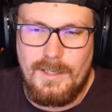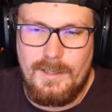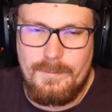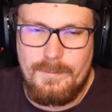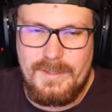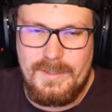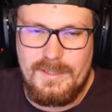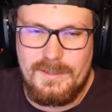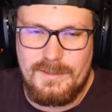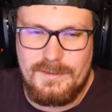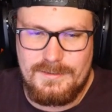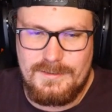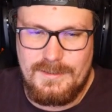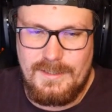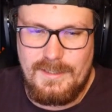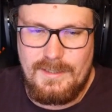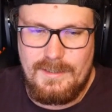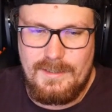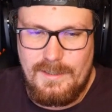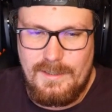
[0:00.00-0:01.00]
because
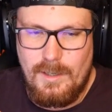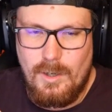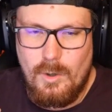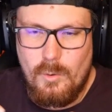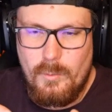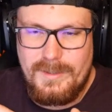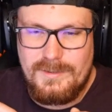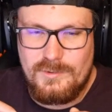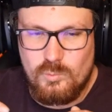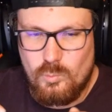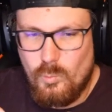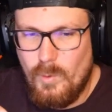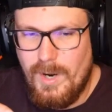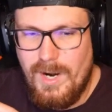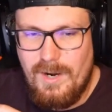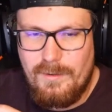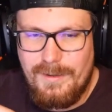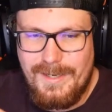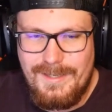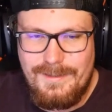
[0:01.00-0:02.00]
they always
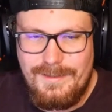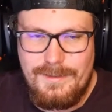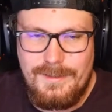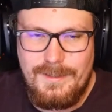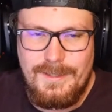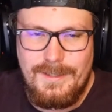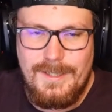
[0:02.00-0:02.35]
wear in.